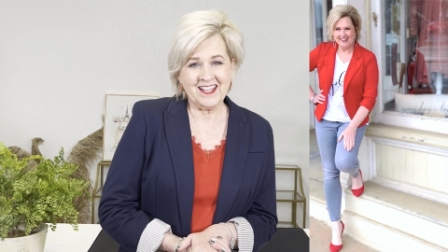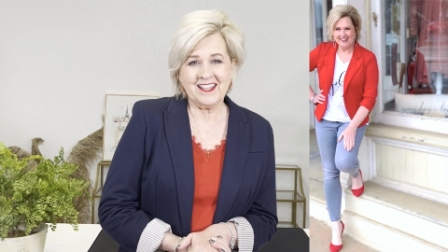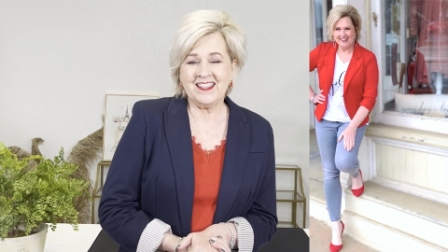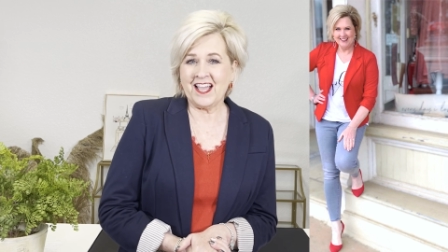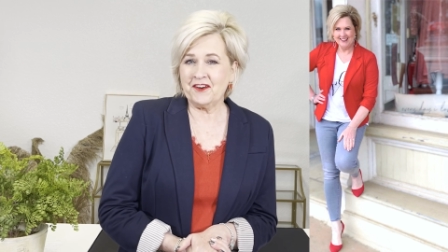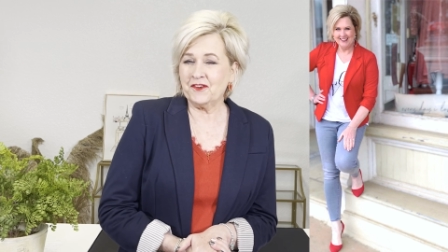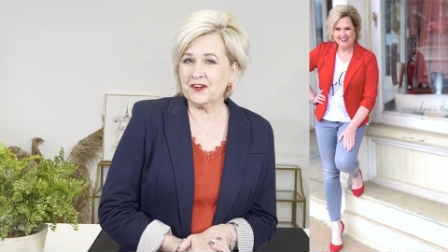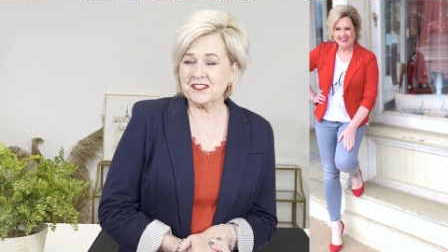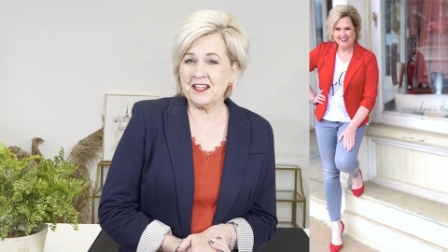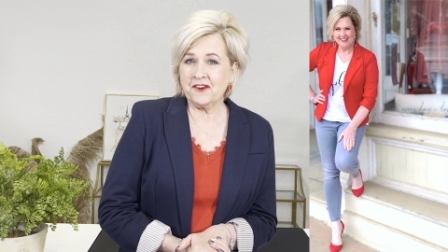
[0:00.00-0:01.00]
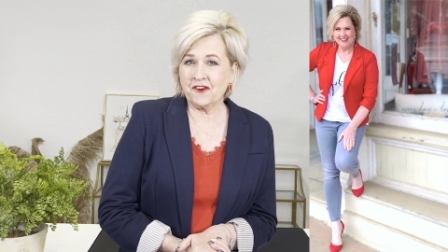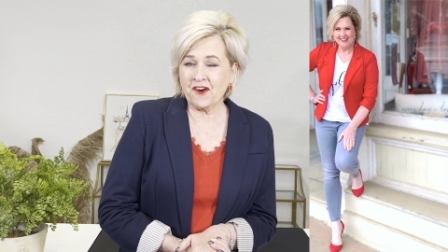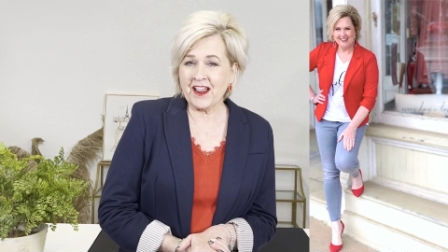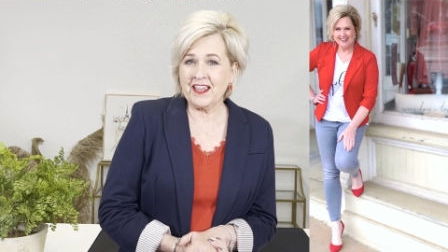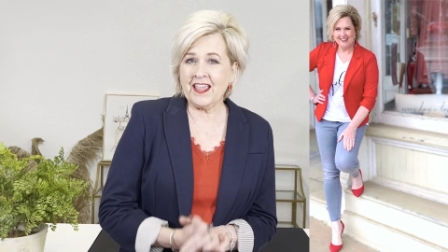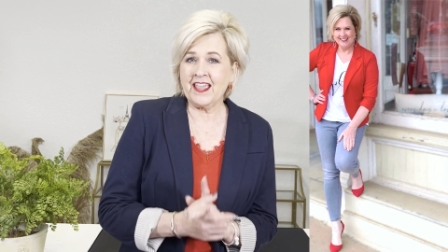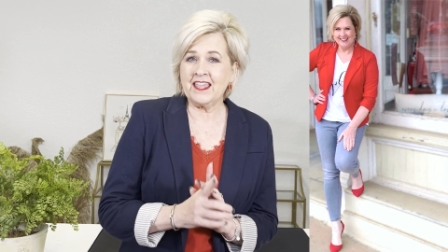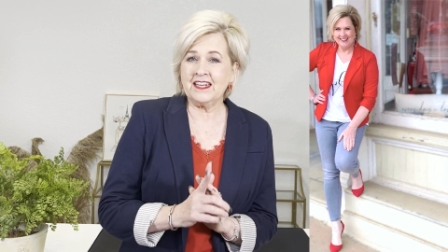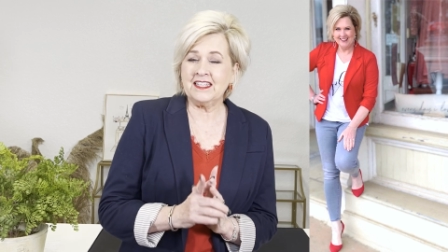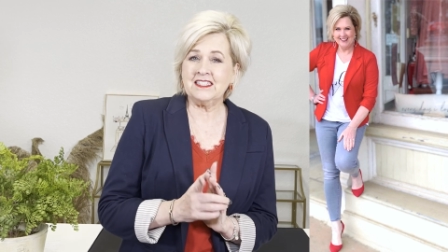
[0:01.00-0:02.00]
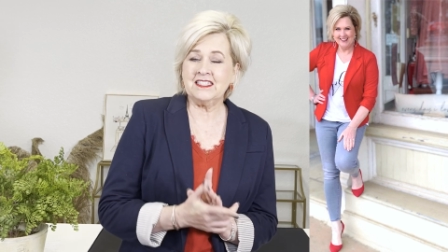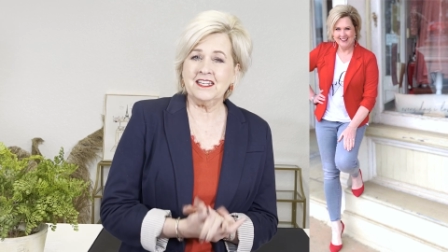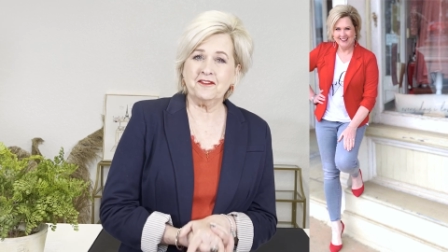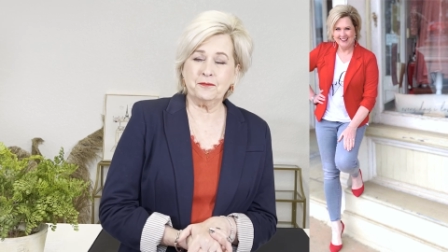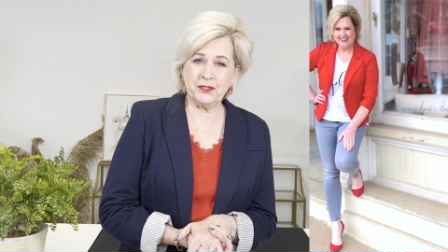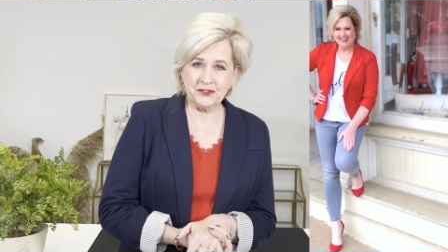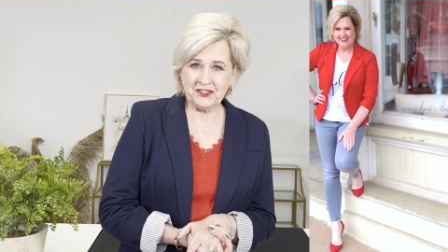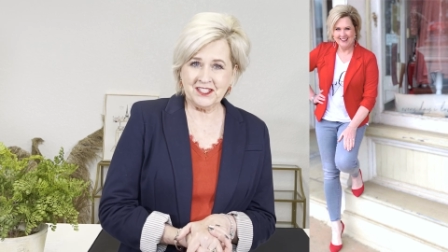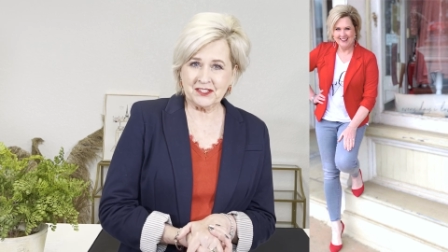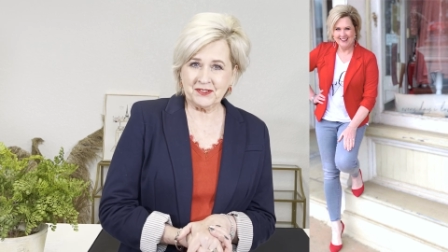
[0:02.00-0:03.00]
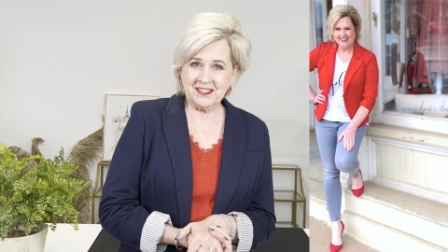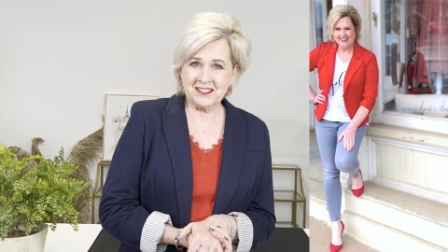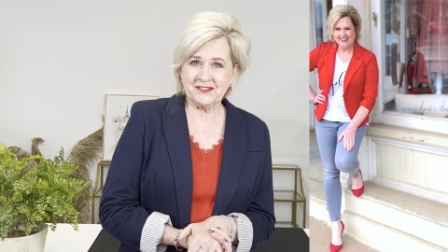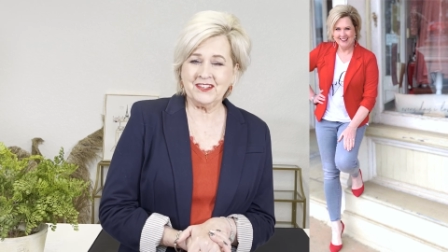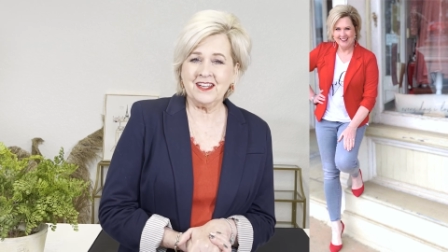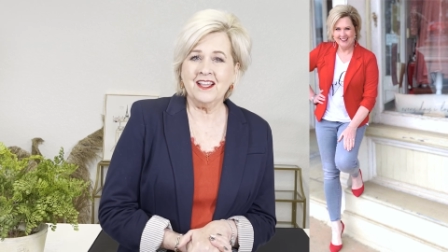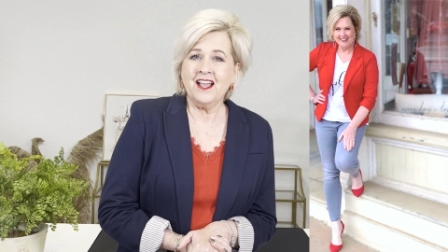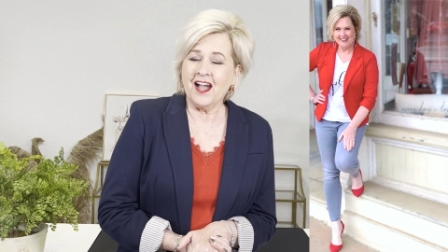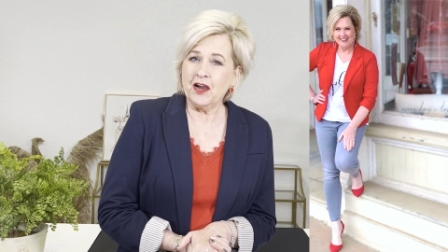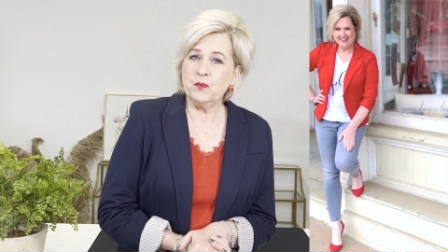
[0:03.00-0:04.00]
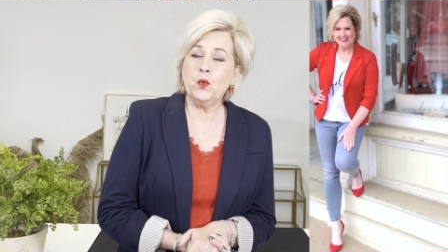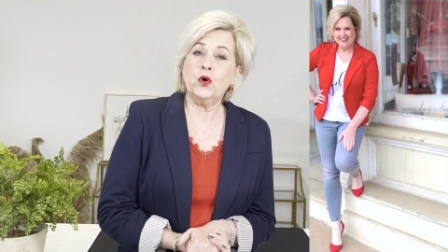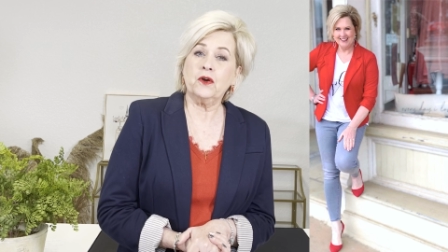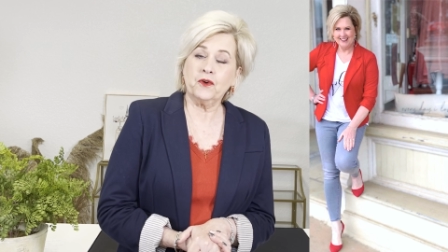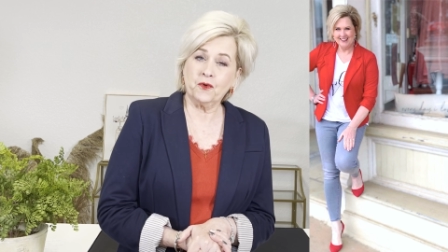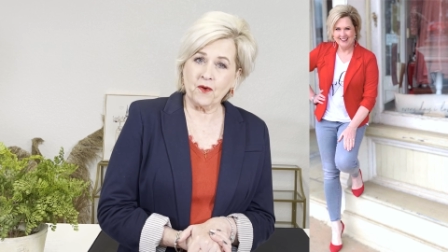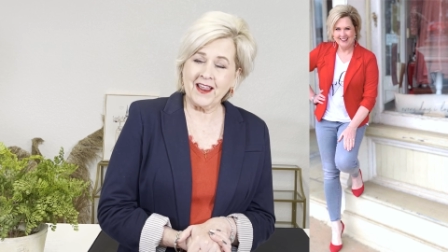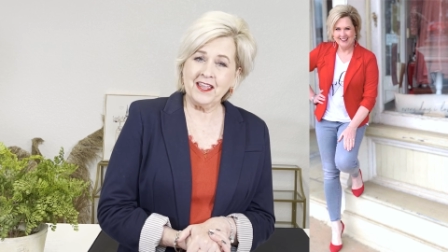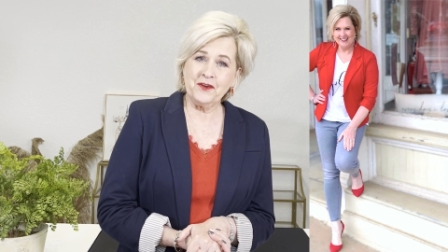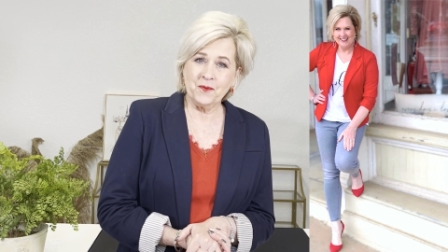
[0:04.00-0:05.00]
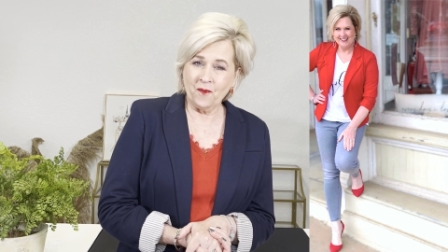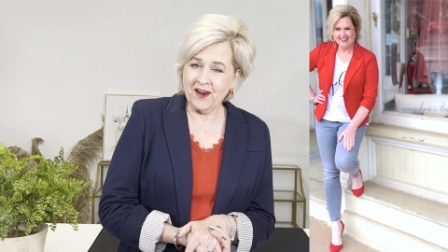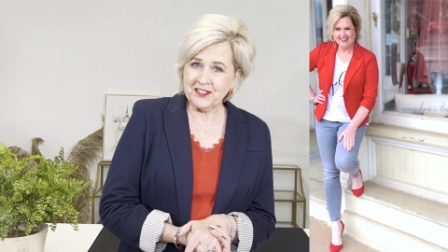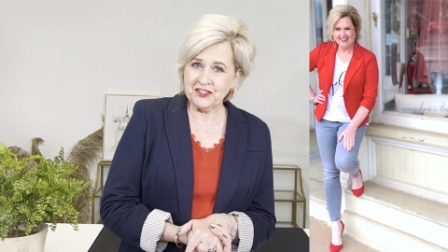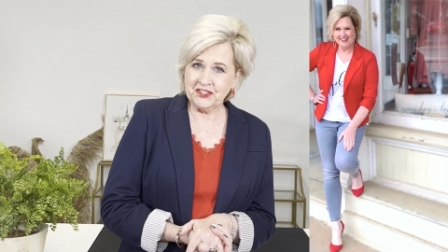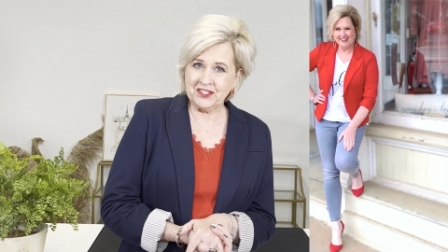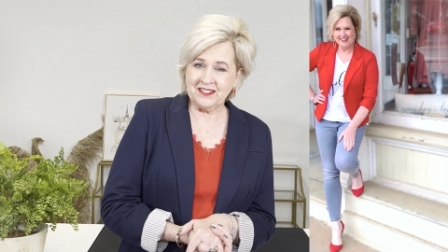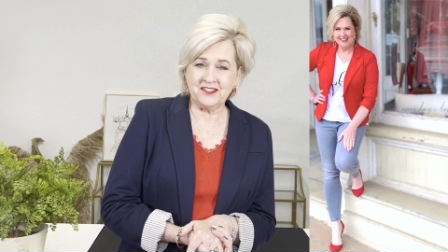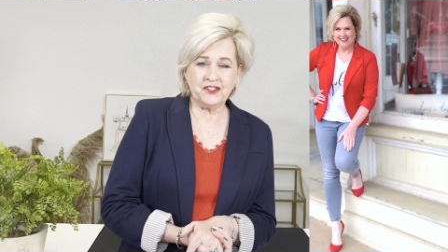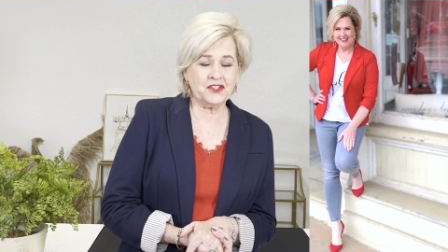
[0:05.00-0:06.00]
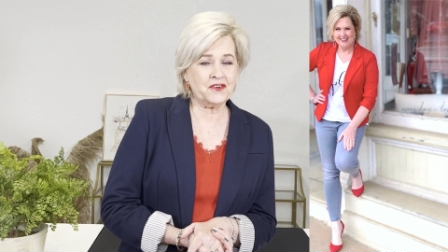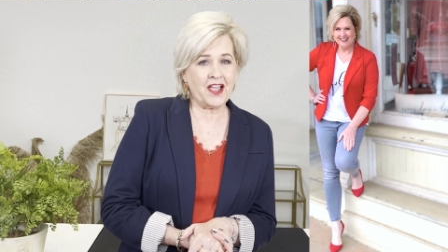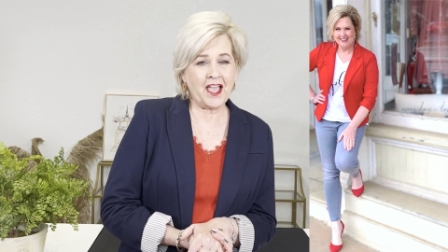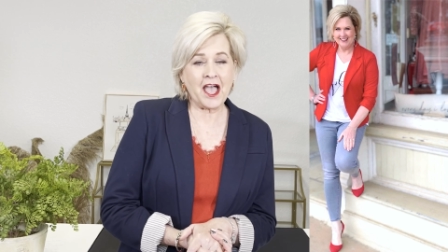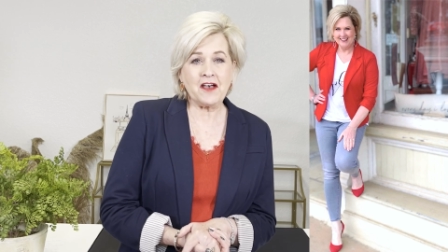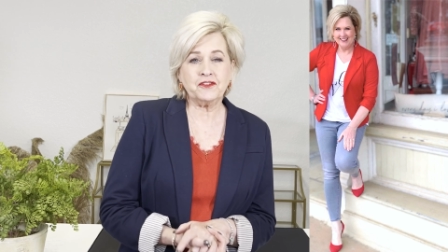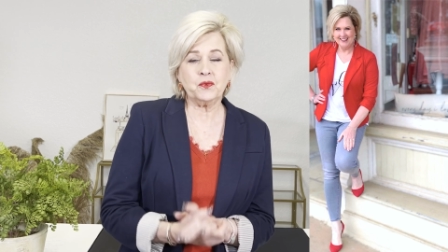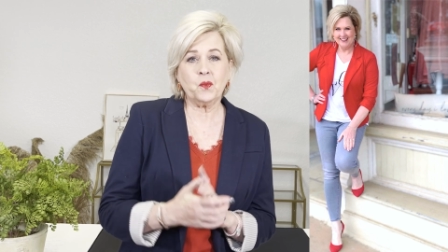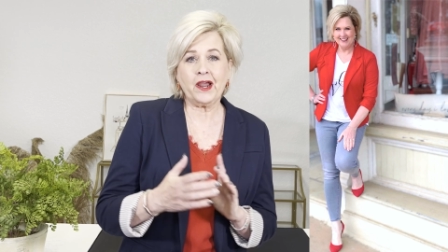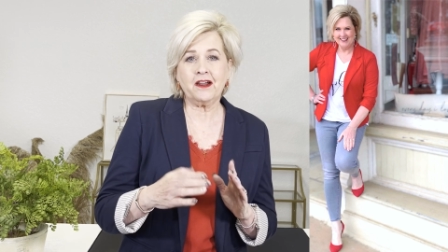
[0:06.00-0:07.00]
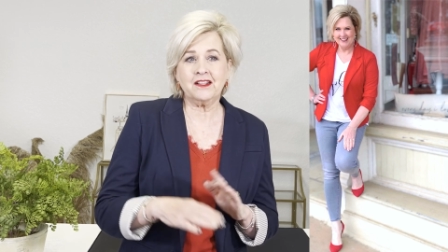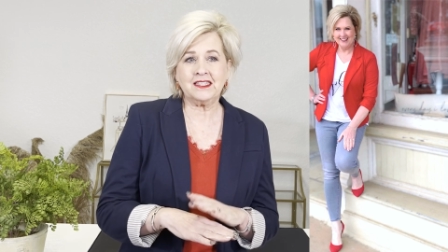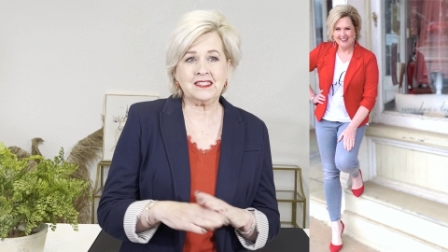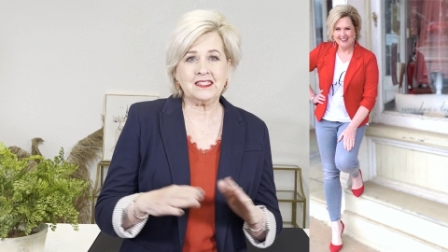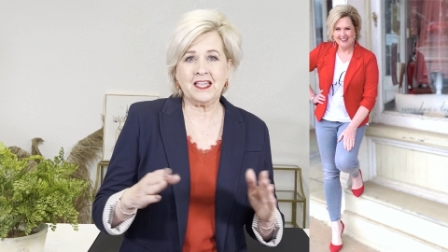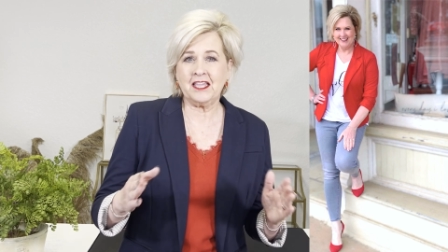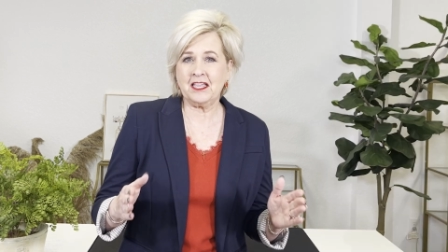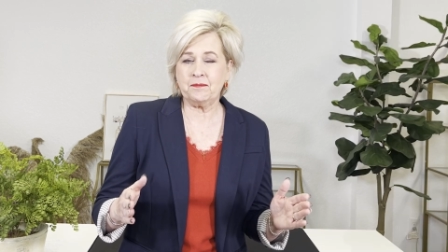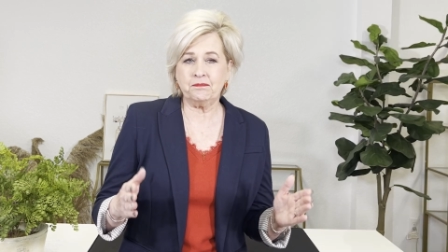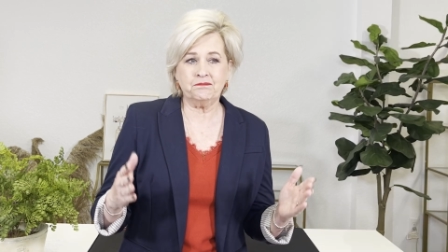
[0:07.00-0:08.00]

That works out great. And instead of blue jeans with this one, I wore gray wash jeans. You don't have to wear the same